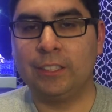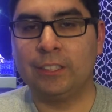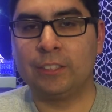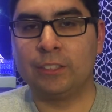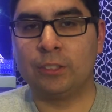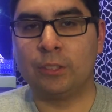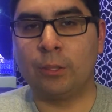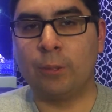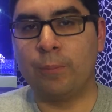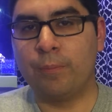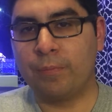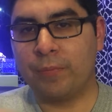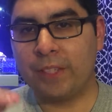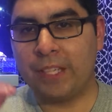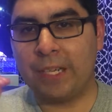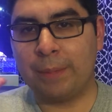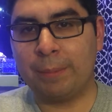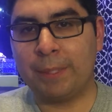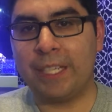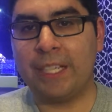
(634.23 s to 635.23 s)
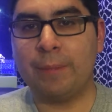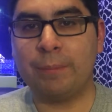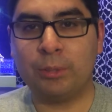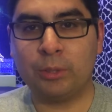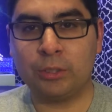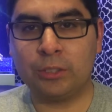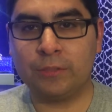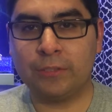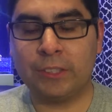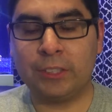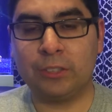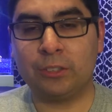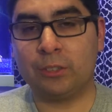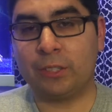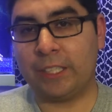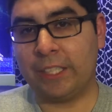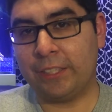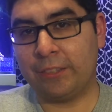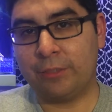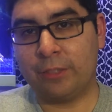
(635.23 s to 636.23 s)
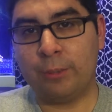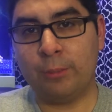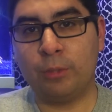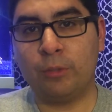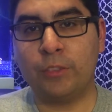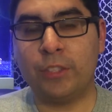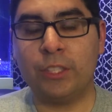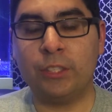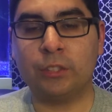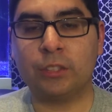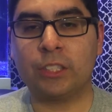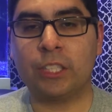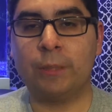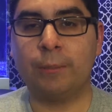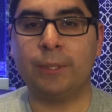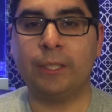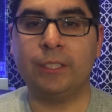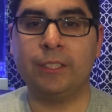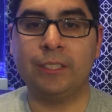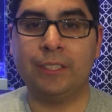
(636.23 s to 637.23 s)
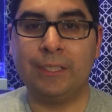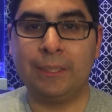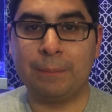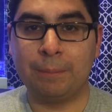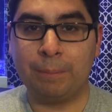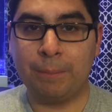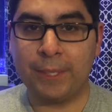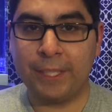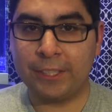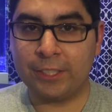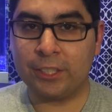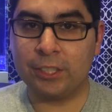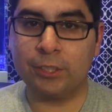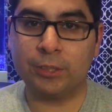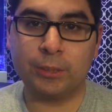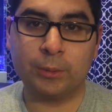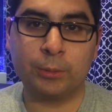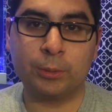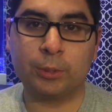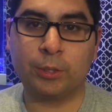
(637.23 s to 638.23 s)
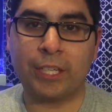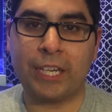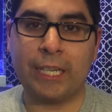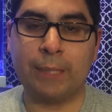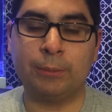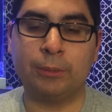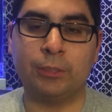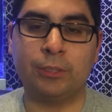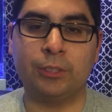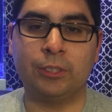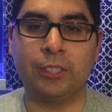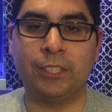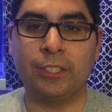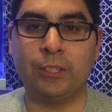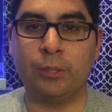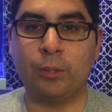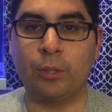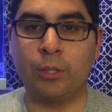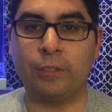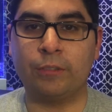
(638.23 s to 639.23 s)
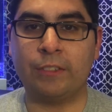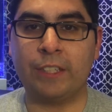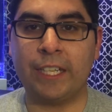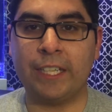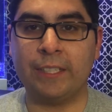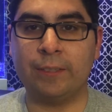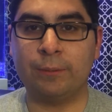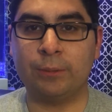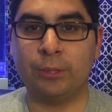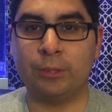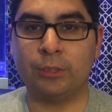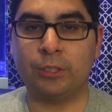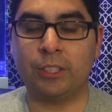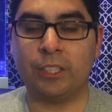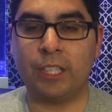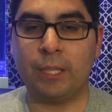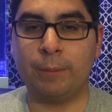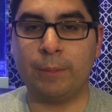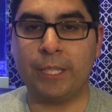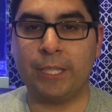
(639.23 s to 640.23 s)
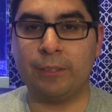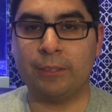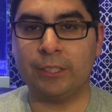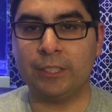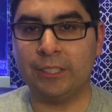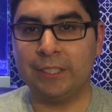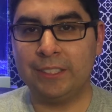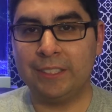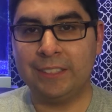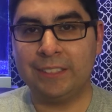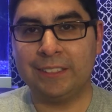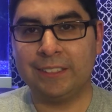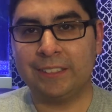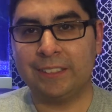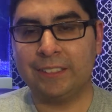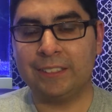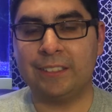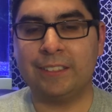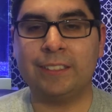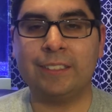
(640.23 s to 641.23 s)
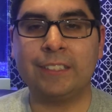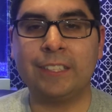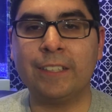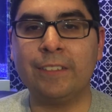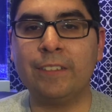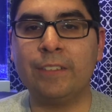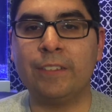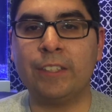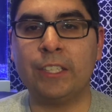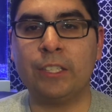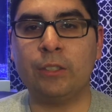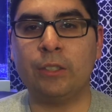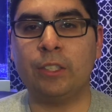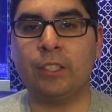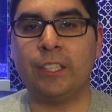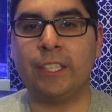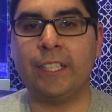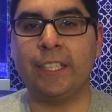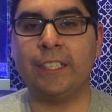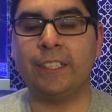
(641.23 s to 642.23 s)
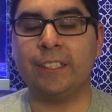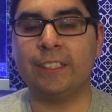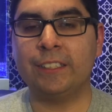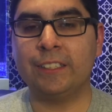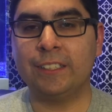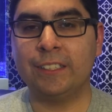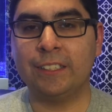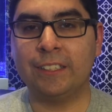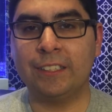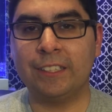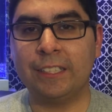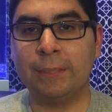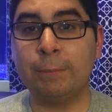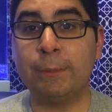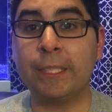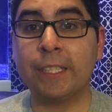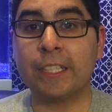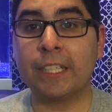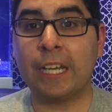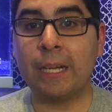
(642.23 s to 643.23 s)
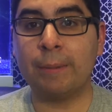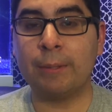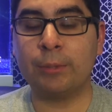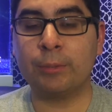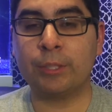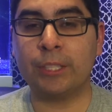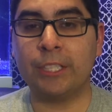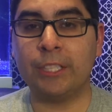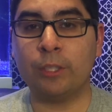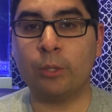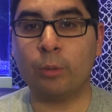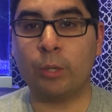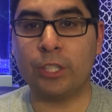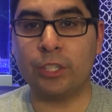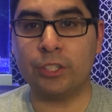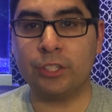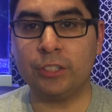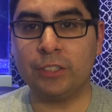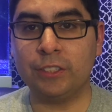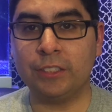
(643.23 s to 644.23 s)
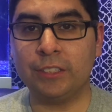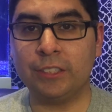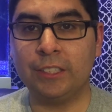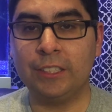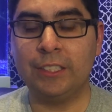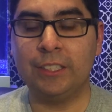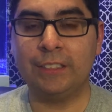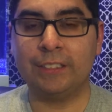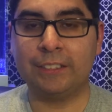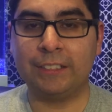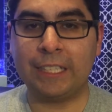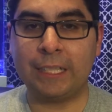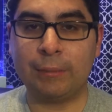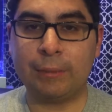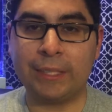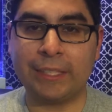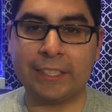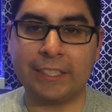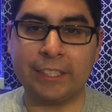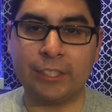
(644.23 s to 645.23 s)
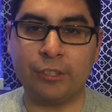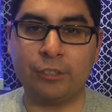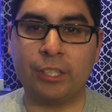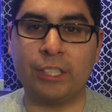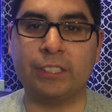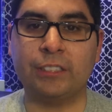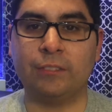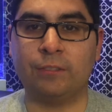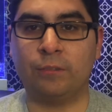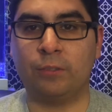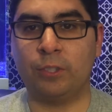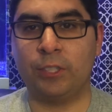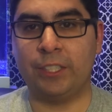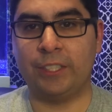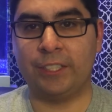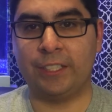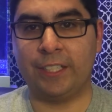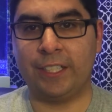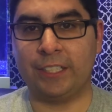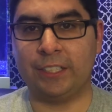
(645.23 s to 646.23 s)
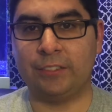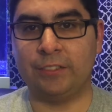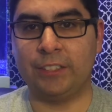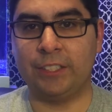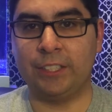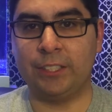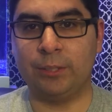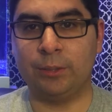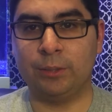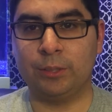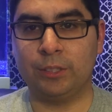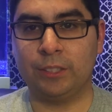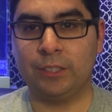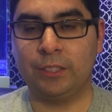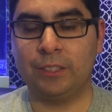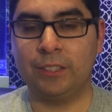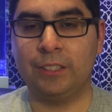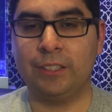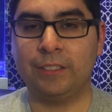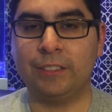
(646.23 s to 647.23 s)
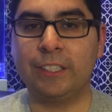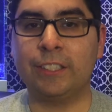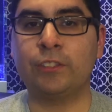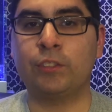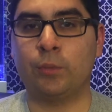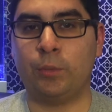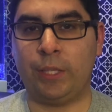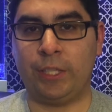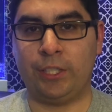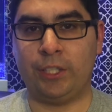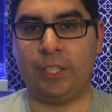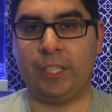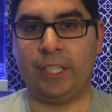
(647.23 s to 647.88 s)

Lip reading: So I plan on posting videos, so I got 3 more videos coming. Make sure you subscribe so you get notified when those are coming out. Give the video a like. Leave me a comment with any questions. That way I can address them for you in the next videos. Thanks for watching,